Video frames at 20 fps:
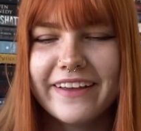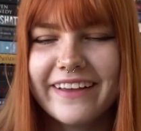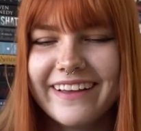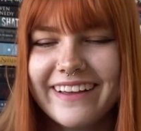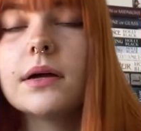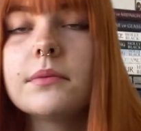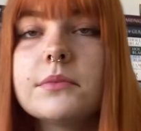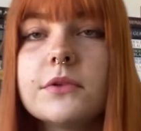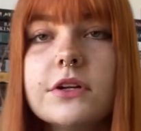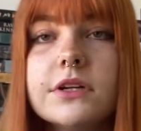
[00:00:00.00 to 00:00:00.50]

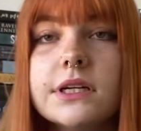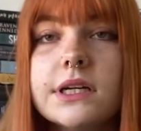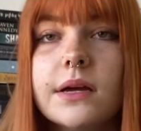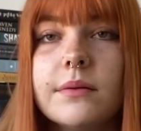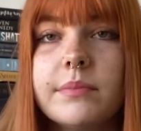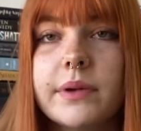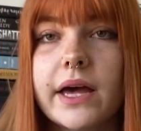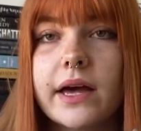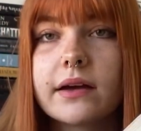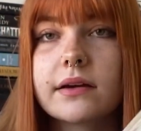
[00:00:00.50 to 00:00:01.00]
I'm gonna get
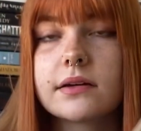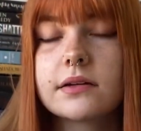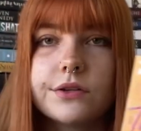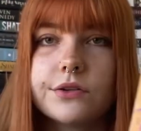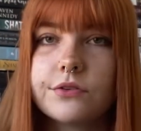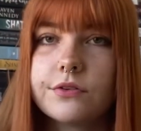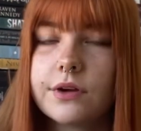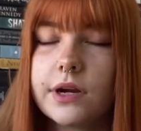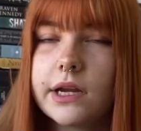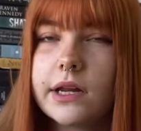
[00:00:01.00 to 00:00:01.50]
back
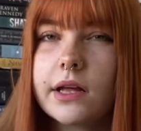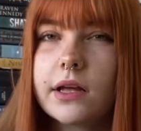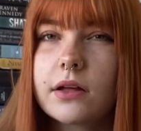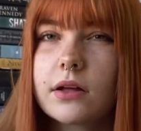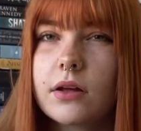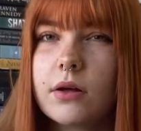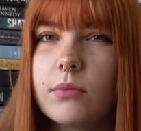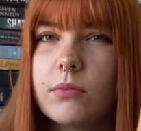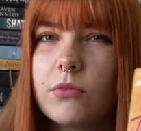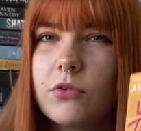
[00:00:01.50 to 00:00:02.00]
into reading
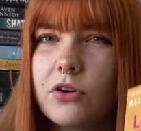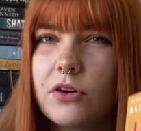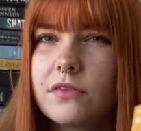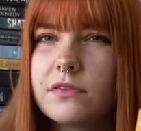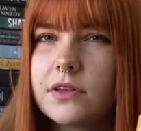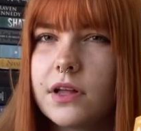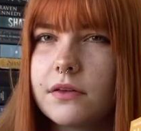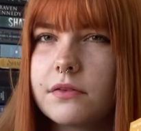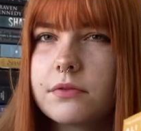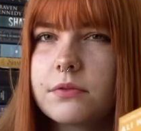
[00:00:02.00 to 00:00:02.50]
more of
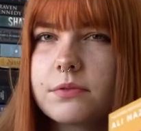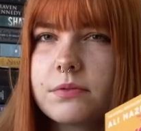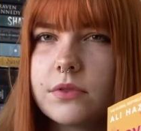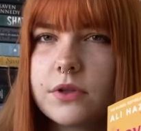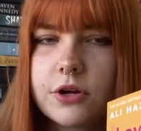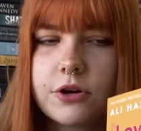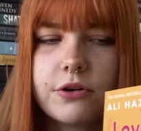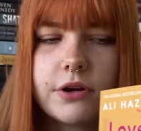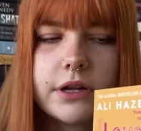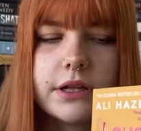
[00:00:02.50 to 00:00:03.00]
Love
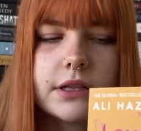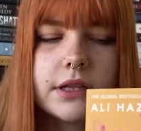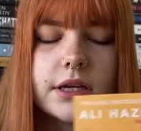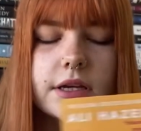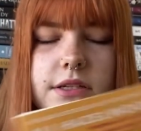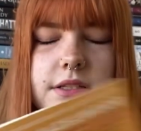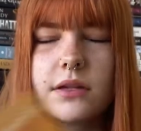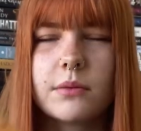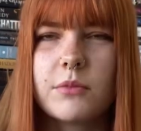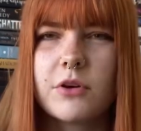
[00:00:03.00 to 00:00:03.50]
Theoretically
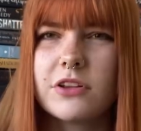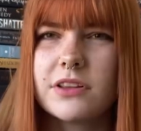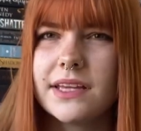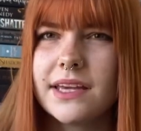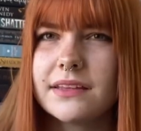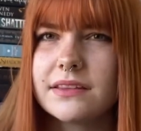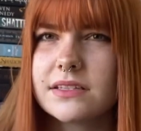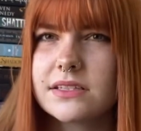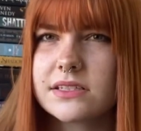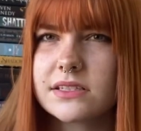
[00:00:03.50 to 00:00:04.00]
because I'm only
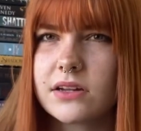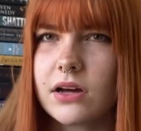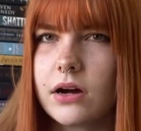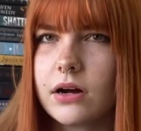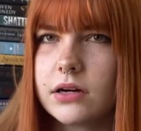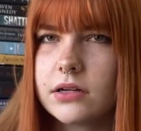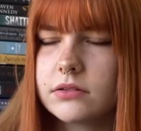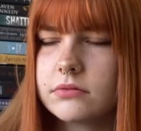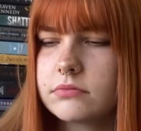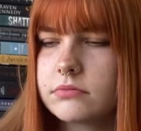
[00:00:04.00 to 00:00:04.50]
at the
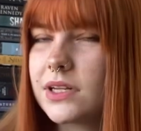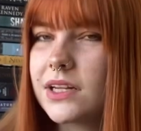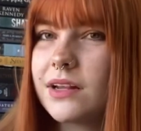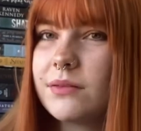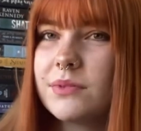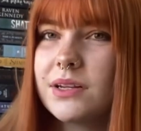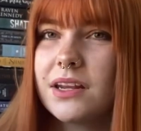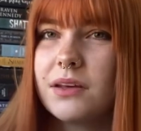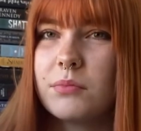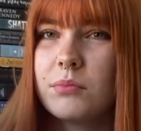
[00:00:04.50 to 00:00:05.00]
start and I'm
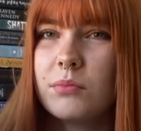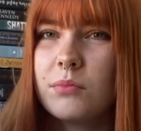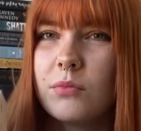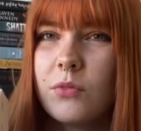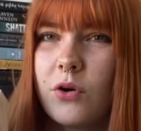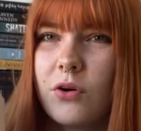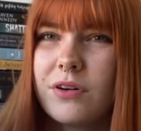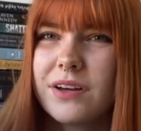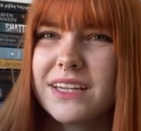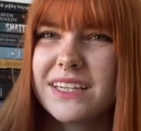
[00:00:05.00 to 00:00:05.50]
gonna get
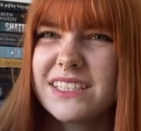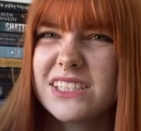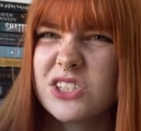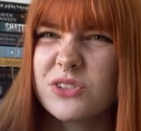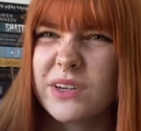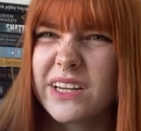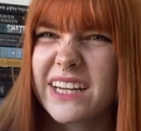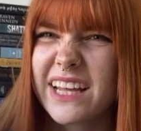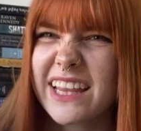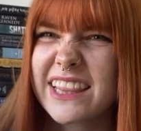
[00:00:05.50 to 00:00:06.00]
more into
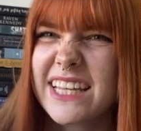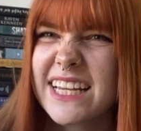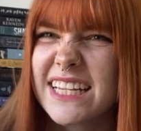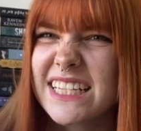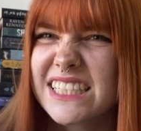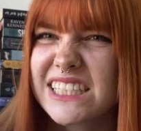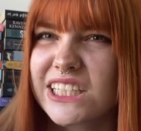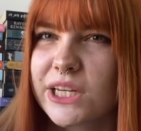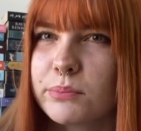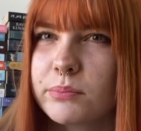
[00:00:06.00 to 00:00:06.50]
it, and I think
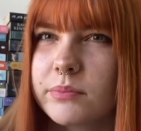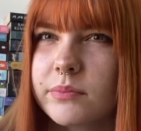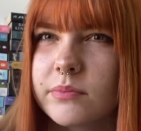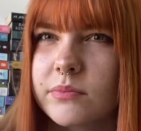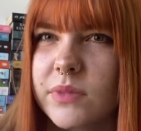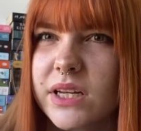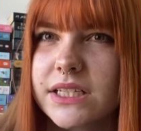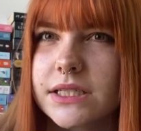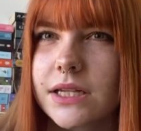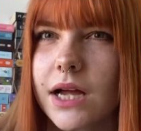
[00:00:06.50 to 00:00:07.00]
some
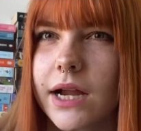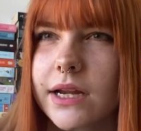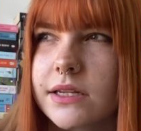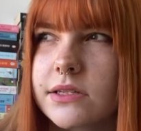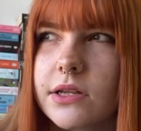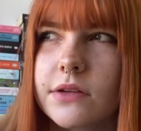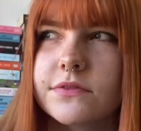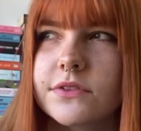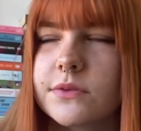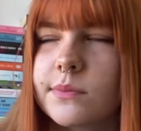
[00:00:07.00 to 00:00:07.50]
exciting
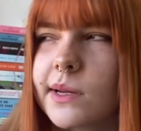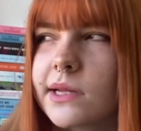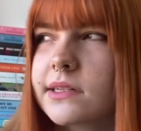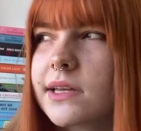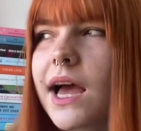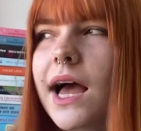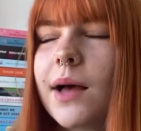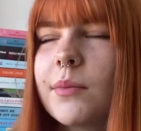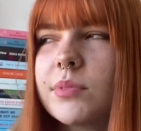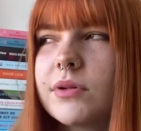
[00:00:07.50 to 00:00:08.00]
stuff is about to
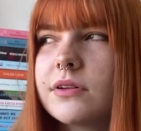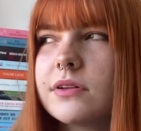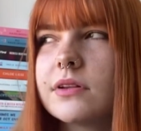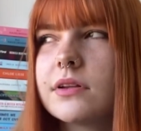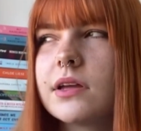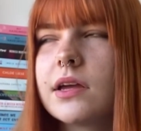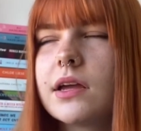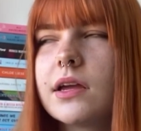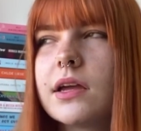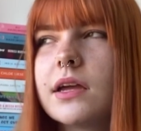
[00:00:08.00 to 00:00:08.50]
happen,
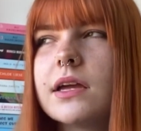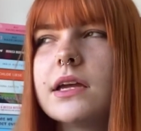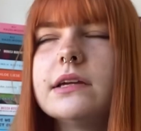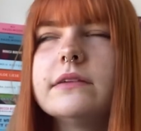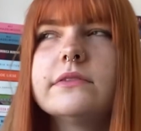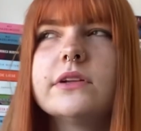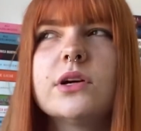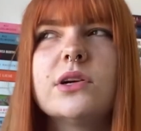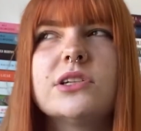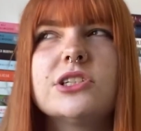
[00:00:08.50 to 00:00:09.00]
even
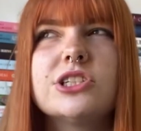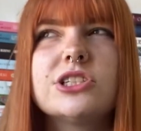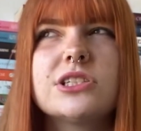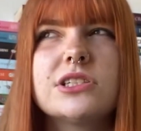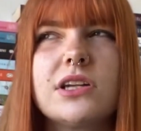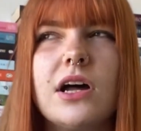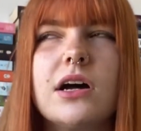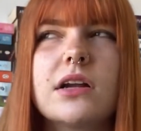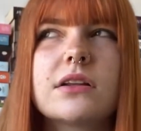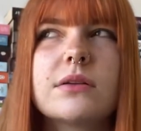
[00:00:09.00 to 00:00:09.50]
though it just
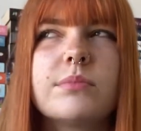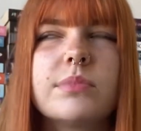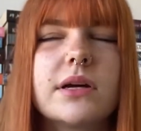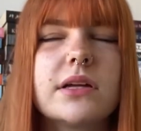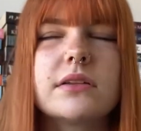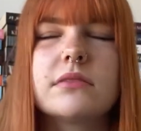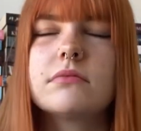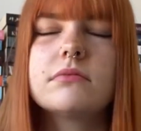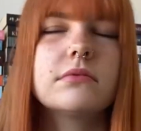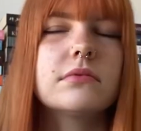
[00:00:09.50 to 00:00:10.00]
started,
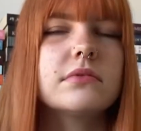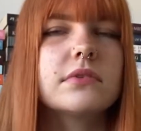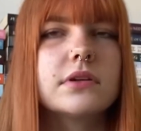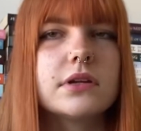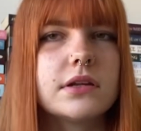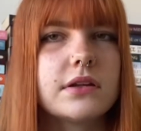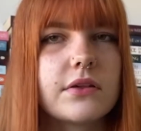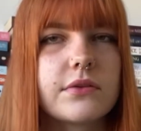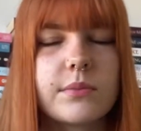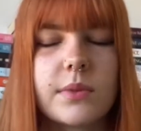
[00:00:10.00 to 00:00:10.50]
but it
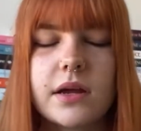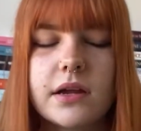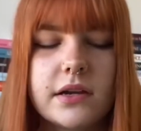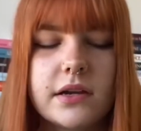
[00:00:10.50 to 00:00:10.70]
doesn't matter